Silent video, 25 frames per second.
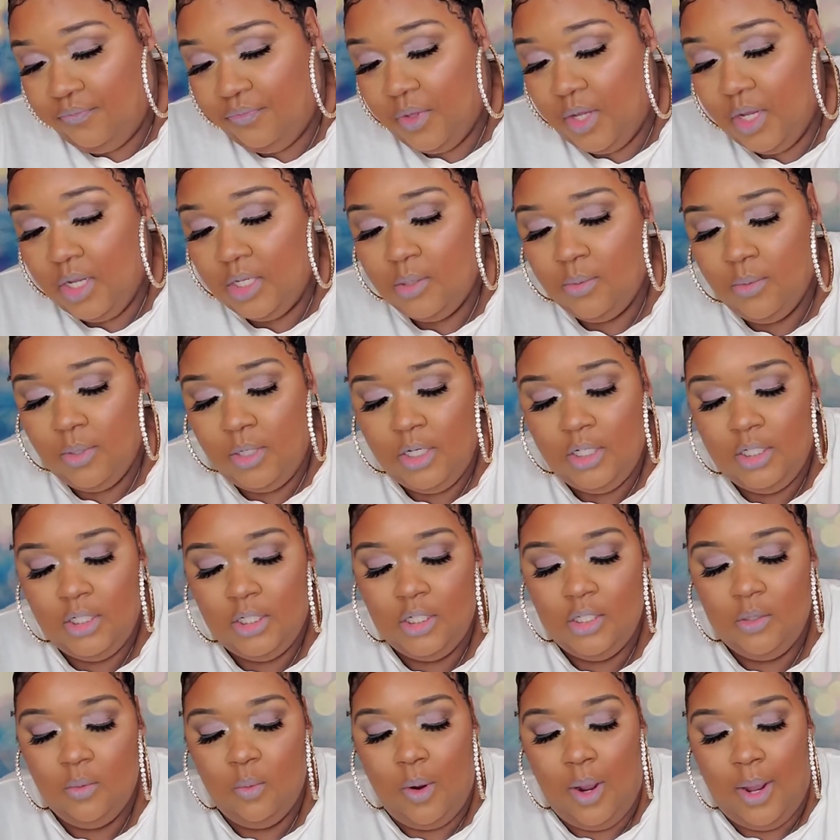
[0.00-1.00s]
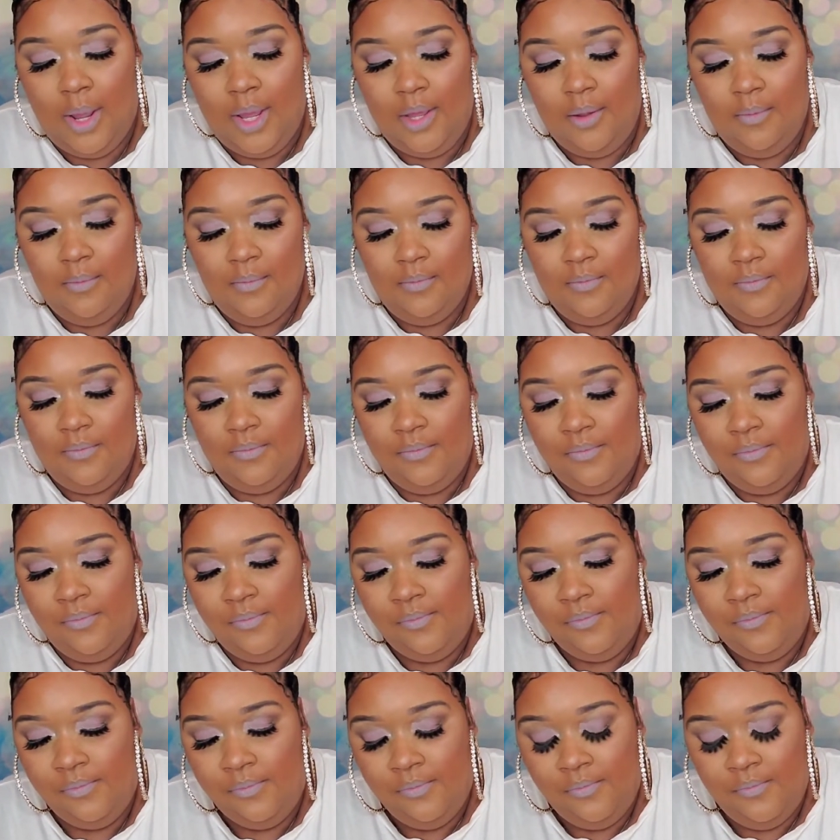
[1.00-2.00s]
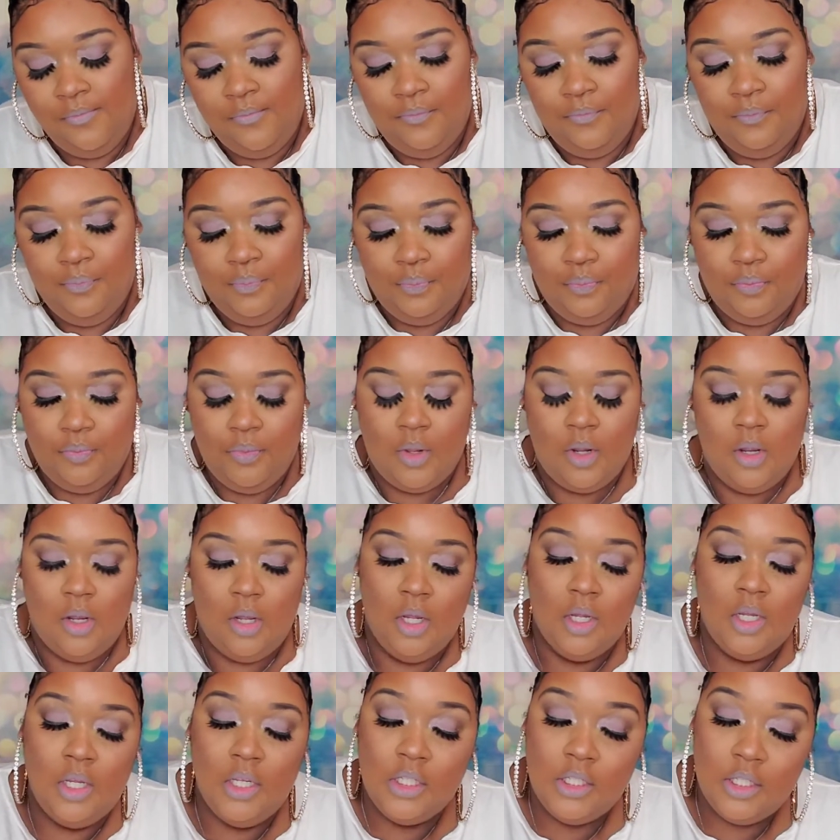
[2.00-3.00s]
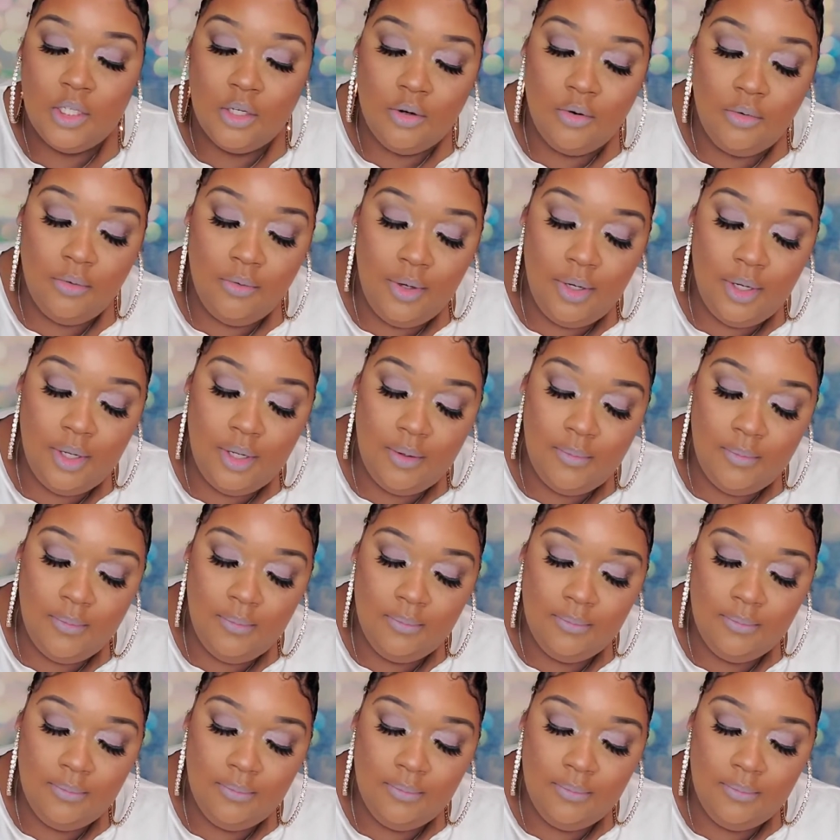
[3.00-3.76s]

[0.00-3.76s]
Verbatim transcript: This one is just white and cookies and cream.